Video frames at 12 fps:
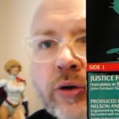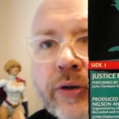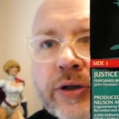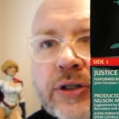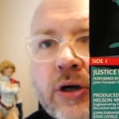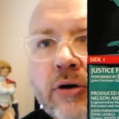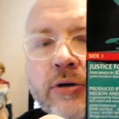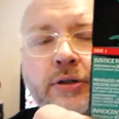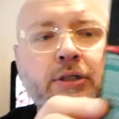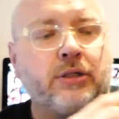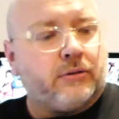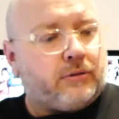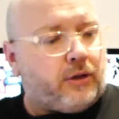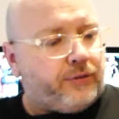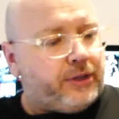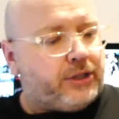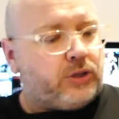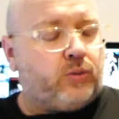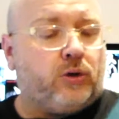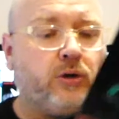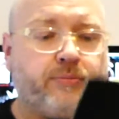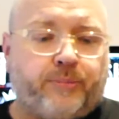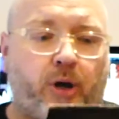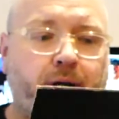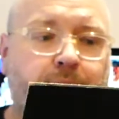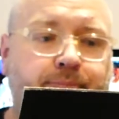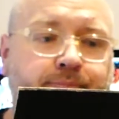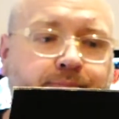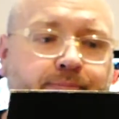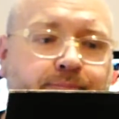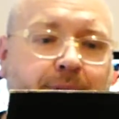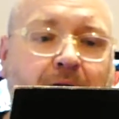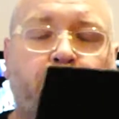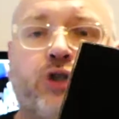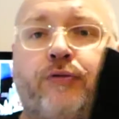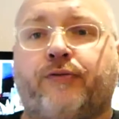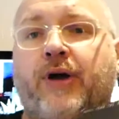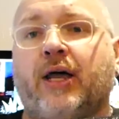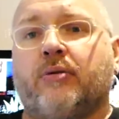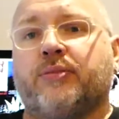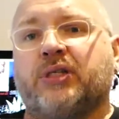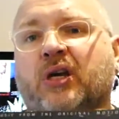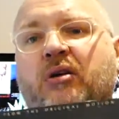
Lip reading: of the songs on this were by our John Farnham. So